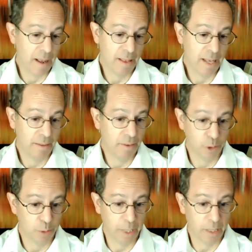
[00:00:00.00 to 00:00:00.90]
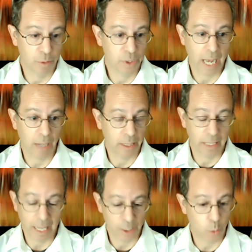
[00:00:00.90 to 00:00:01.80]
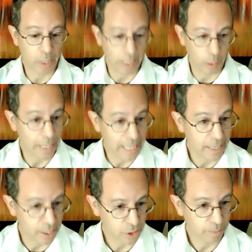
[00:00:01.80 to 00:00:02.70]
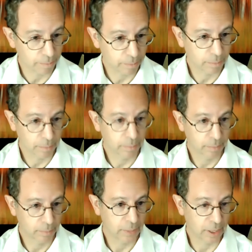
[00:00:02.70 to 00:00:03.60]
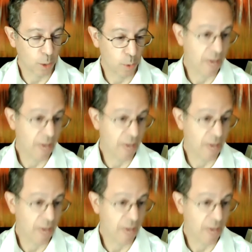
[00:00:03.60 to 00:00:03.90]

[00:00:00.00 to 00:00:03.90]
healing in general and for the community, whether you're a practitioner or a